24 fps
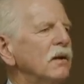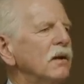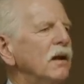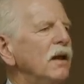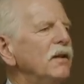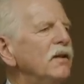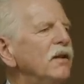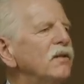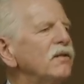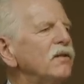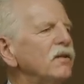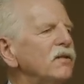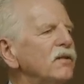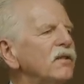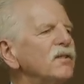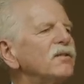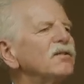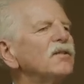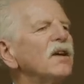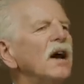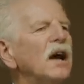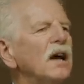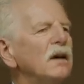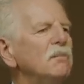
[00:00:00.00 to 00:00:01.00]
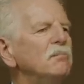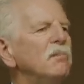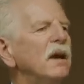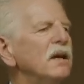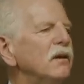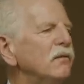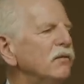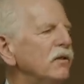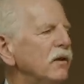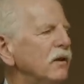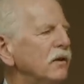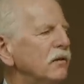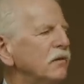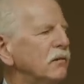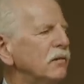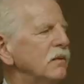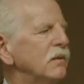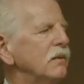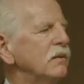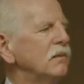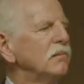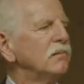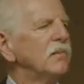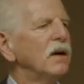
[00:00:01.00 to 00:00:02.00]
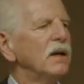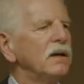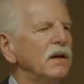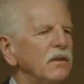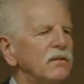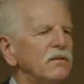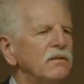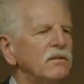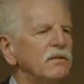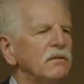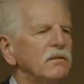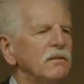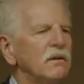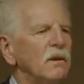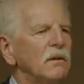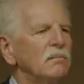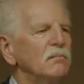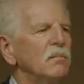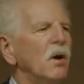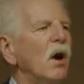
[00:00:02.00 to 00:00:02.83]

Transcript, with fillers: And this is a side benefit, but it's uh,